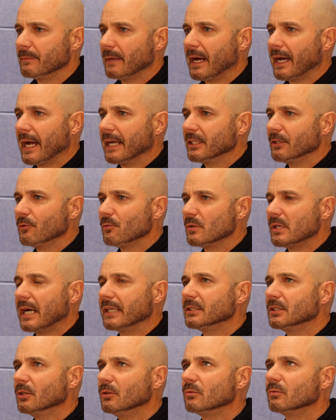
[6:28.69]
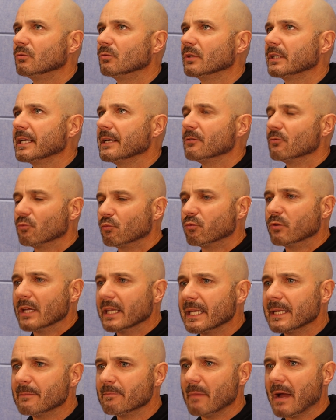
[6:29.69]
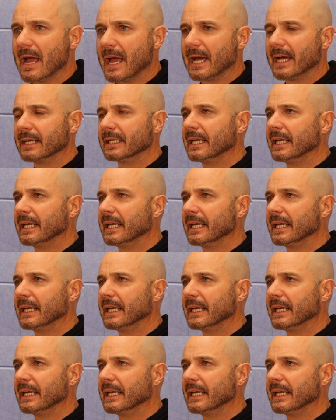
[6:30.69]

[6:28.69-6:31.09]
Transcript: I don't get really mad,